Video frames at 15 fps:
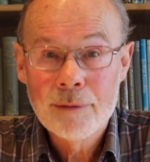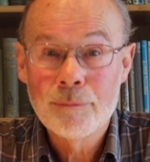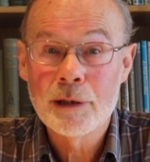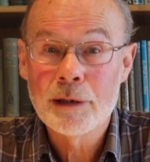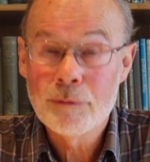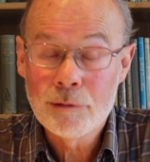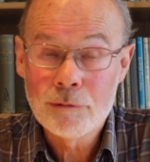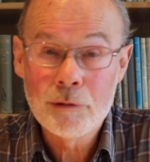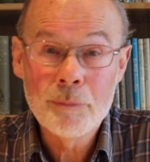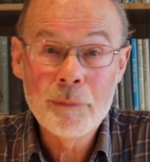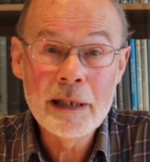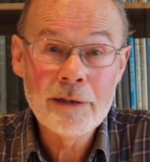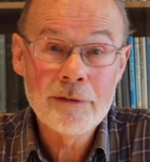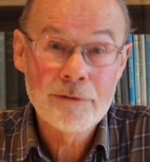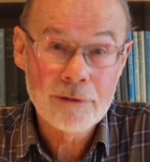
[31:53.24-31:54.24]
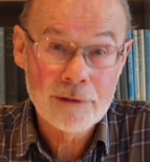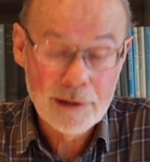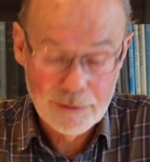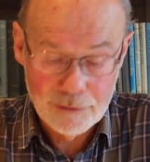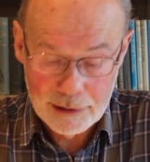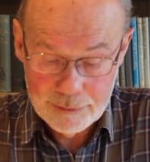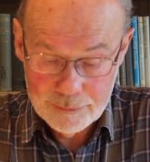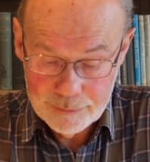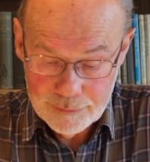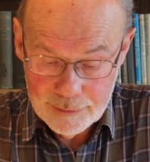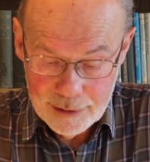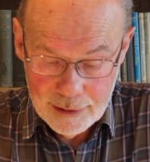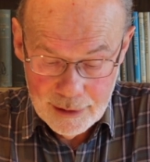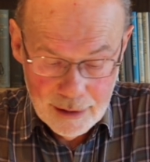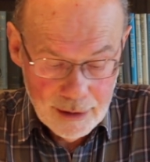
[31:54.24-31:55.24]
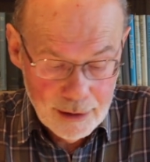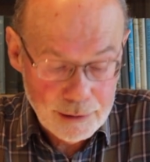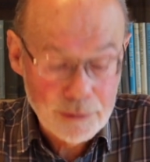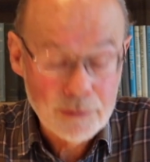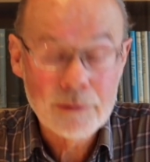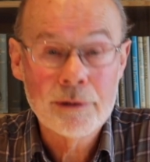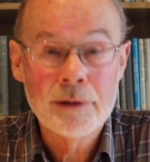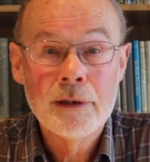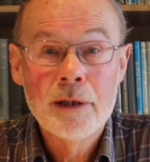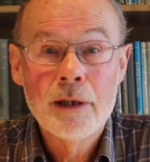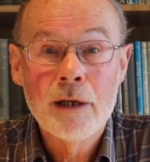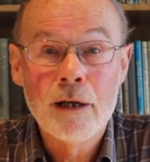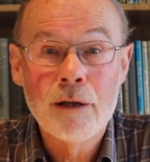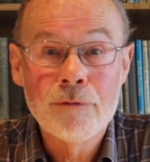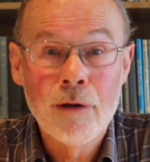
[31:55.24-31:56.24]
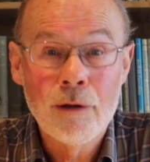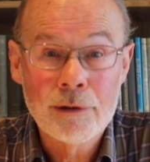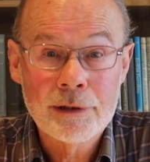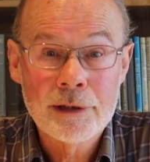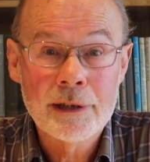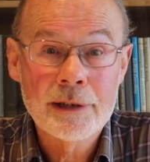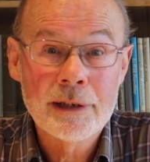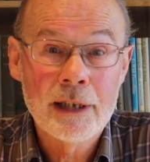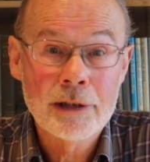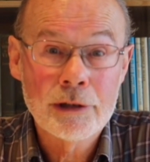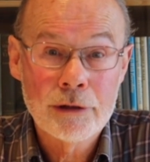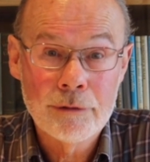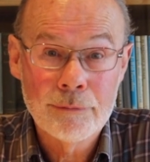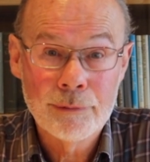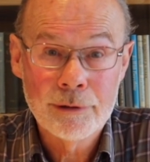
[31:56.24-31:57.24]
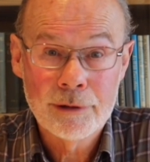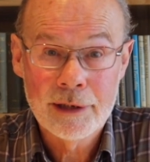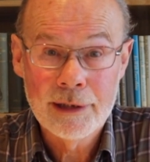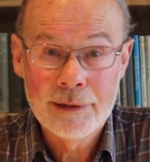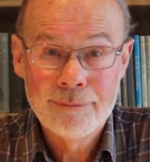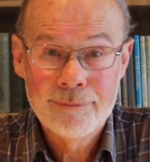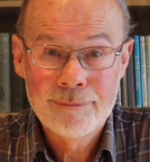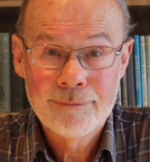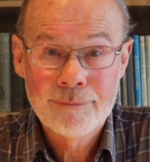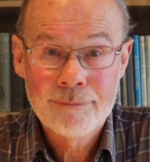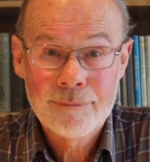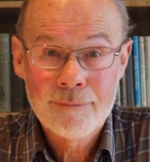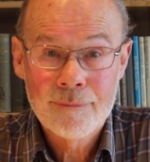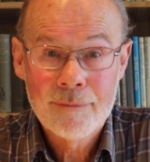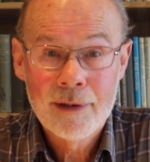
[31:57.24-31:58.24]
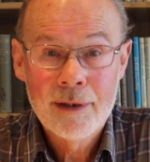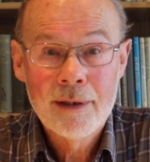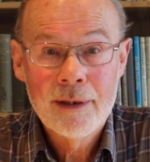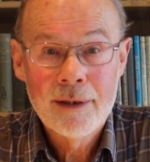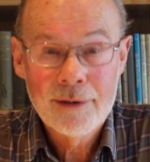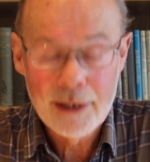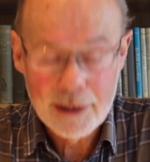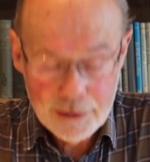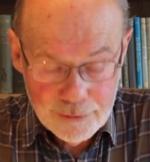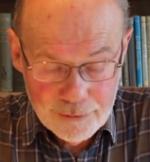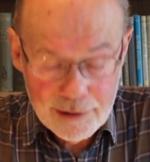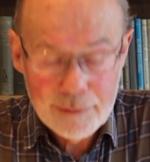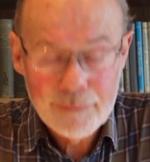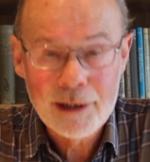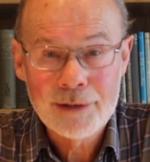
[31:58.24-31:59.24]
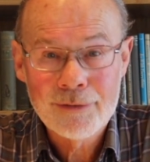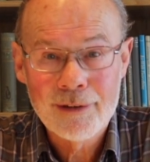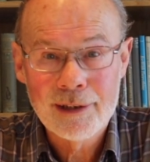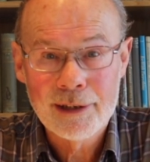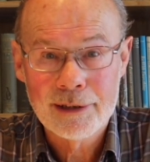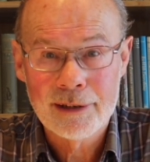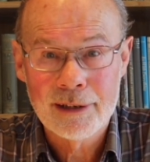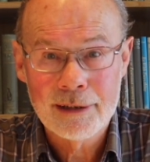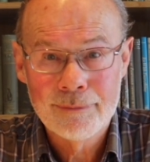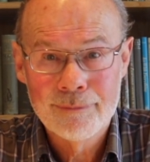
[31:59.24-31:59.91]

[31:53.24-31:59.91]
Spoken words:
But it will remain forever a zone of haunting natural beauty. Thank you very much for listening.